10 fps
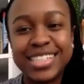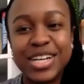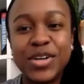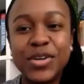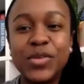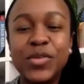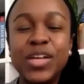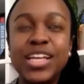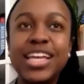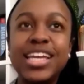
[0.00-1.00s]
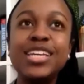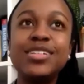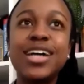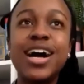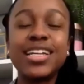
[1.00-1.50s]
So can you
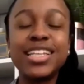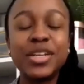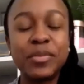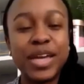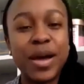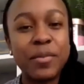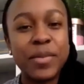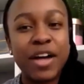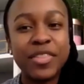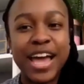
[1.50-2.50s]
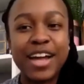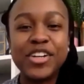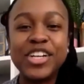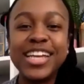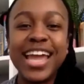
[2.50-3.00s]
talk a little bit about that
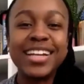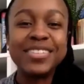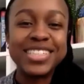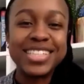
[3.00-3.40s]
creative